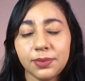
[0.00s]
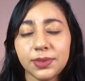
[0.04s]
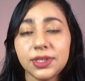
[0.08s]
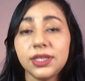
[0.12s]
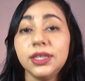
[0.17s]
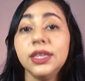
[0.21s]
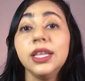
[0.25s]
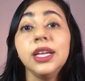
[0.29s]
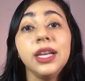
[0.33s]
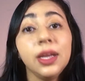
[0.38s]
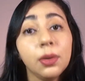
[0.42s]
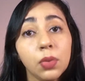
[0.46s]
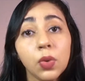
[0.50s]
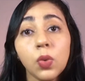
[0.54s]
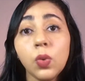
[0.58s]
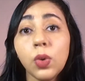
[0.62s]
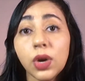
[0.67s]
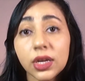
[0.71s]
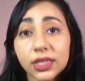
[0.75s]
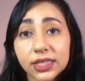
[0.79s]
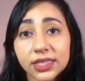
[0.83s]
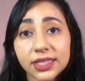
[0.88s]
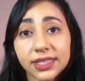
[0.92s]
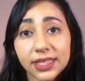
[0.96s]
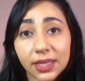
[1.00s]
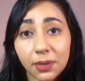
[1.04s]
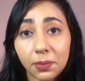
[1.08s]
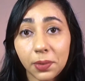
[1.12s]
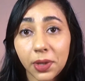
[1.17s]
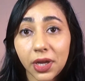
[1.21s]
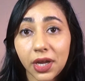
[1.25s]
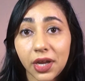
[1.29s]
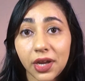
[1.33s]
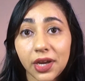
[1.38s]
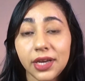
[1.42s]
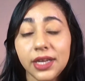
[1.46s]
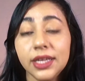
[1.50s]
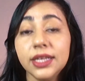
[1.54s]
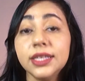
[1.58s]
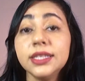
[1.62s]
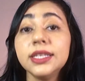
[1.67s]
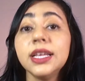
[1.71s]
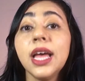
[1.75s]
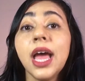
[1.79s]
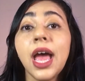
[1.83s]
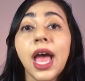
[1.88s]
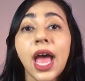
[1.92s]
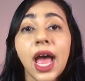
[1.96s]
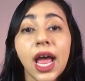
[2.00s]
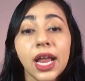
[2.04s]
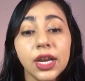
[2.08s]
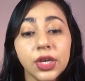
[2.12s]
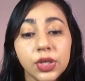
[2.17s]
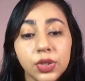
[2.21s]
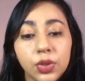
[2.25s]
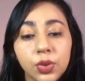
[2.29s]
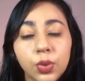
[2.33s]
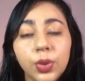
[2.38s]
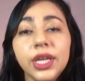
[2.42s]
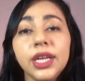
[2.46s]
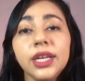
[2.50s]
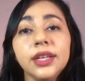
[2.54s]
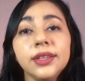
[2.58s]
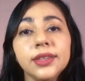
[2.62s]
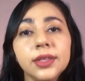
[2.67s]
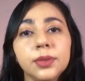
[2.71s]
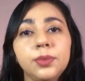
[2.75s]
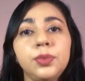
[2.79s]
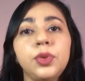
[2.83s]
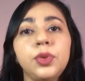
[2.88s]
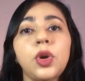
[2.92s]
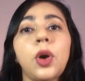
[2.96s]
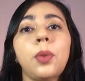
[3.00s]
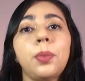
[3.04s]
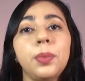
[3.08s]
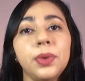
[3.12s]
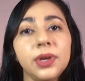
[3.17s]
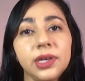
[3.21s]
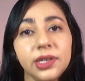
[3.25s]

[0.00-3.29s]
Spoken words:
The number 1 step here is doing the proper